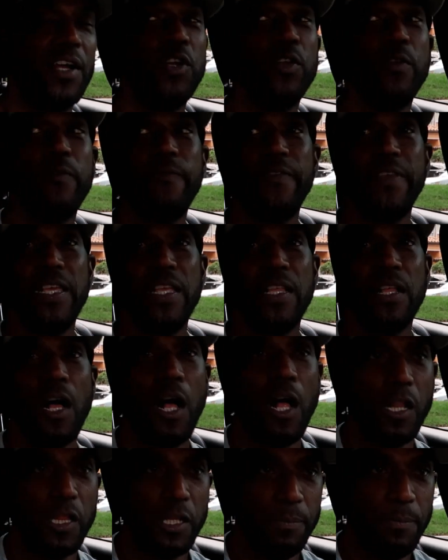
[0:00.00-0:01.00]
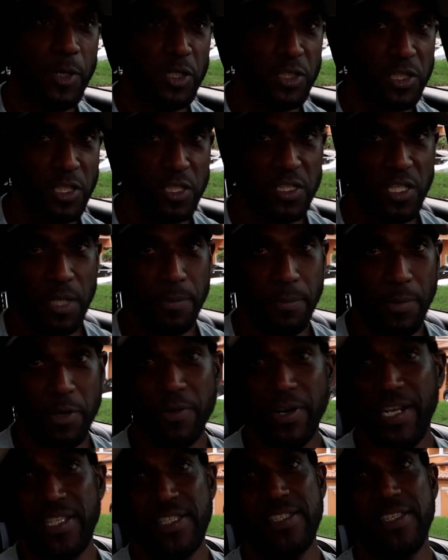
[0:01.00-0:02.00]
could feel all the muscles on my
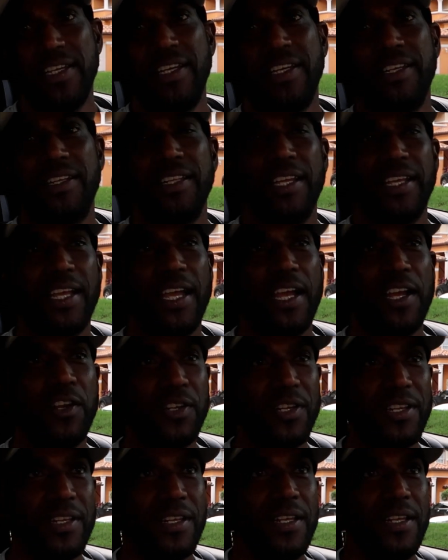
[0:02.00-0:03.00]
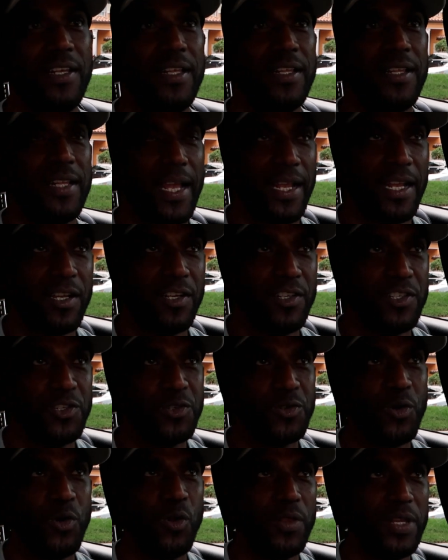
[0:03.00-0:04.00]
right side. Like I could like
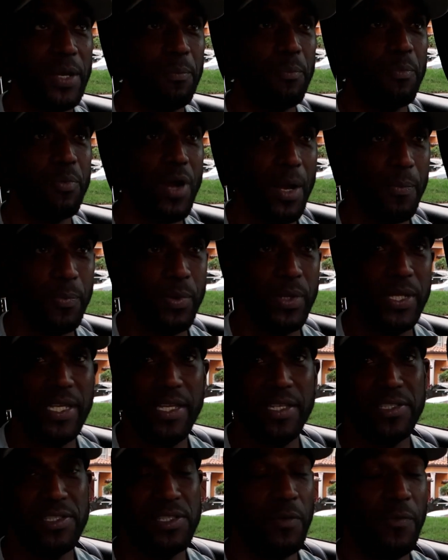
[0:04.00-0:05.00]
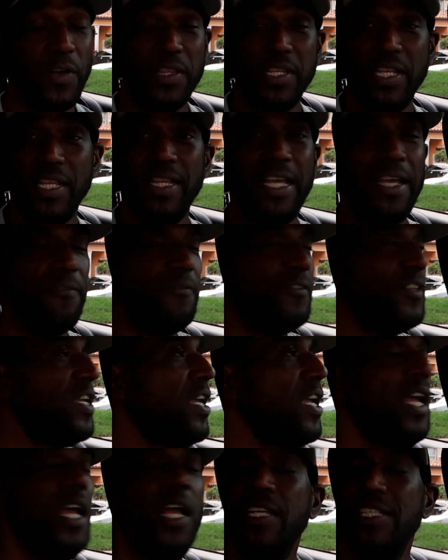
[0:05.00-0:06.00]
control them properly and stuff. On the left,
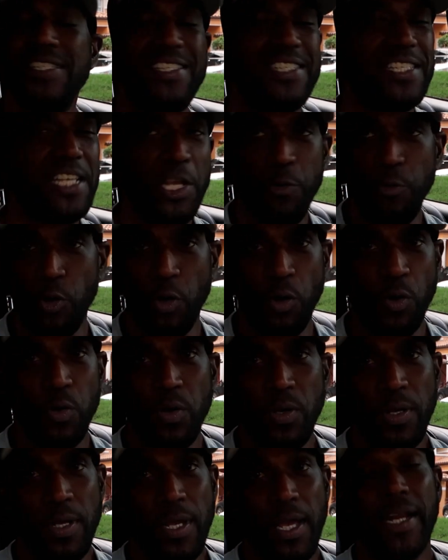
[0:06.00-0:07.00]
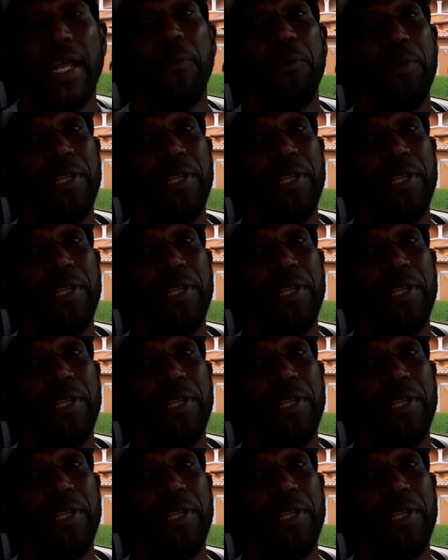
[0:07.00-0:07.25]
zero. And I'm